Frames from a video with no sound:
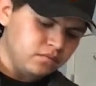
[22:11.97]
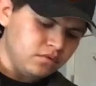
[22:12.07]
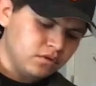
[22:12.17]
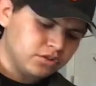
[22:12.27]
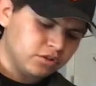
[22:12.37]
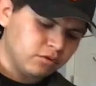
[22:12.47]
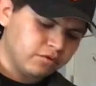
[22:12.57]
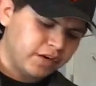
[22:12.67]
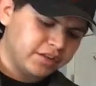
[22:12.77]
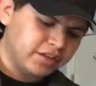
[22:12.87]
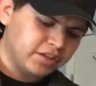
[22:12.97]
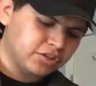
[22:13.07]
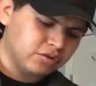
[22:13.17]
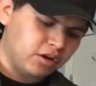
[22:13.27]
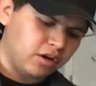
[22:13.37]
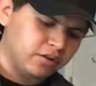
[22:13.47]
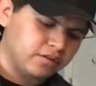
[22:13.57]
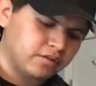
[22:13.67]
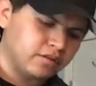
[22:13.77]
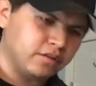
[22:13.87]
So we're finally going to draw
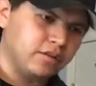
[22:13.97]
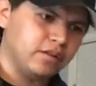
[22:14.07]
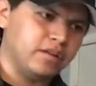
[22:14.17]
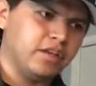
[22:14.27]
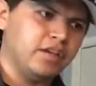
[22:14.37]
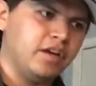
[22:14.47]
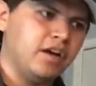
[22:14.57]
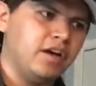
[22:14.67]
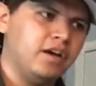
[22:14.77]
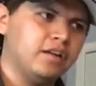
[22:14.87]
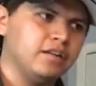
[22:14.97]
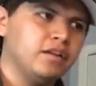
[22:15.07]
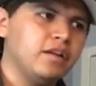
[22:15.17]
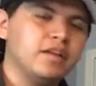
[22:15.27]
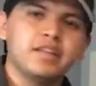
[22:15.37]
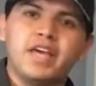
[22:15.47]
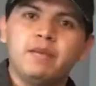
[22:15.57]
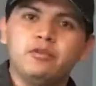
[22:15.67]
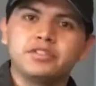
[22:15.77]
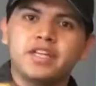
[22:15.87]
the
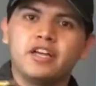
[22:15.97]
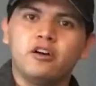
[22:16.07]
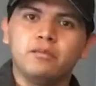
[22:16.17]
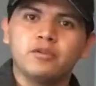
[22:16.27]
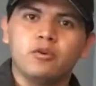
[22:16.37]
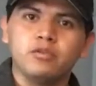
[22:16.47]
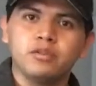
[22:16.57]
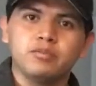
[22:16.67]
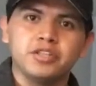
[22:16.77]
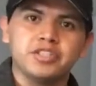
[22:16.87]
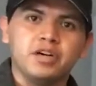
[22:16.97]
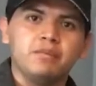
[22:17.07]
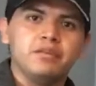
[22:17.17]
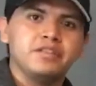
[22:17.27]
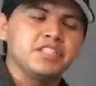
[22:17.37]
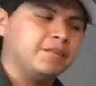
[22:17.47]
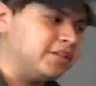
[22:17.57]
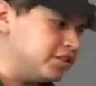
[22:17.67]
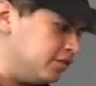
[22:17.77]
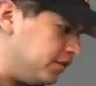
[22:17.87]
cables that help hold the bridge up, the
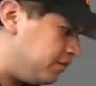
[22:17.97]
suspension of it.